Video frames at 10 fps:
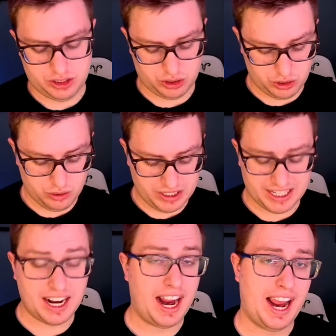Do you
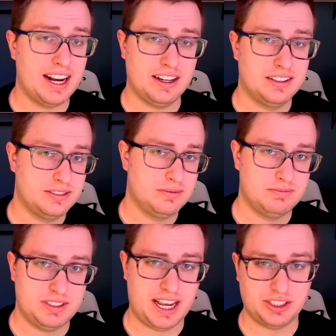need a Hanna
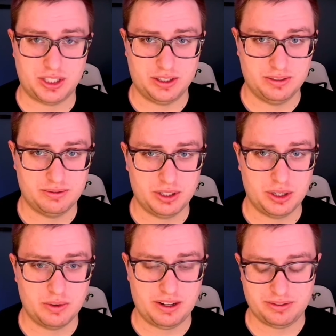tester for
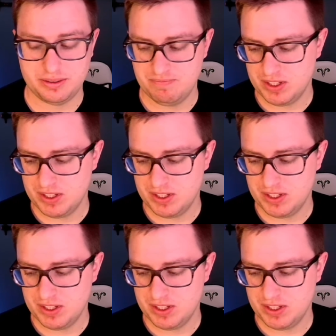your reef?